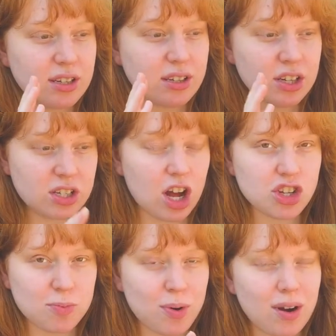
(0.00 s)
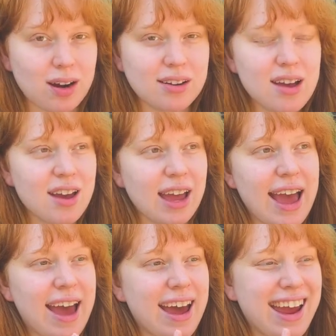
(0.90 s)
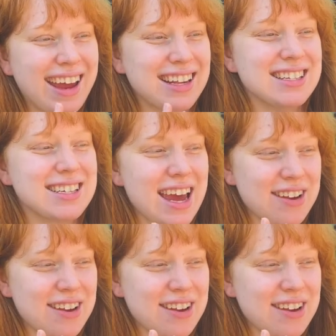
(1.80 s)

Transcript: nostalgia porn and